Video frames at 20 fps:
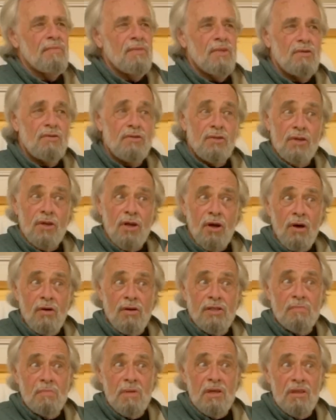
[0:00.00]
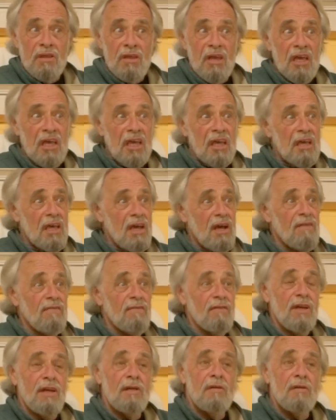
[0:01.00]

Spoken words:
You should always be thinking carefully.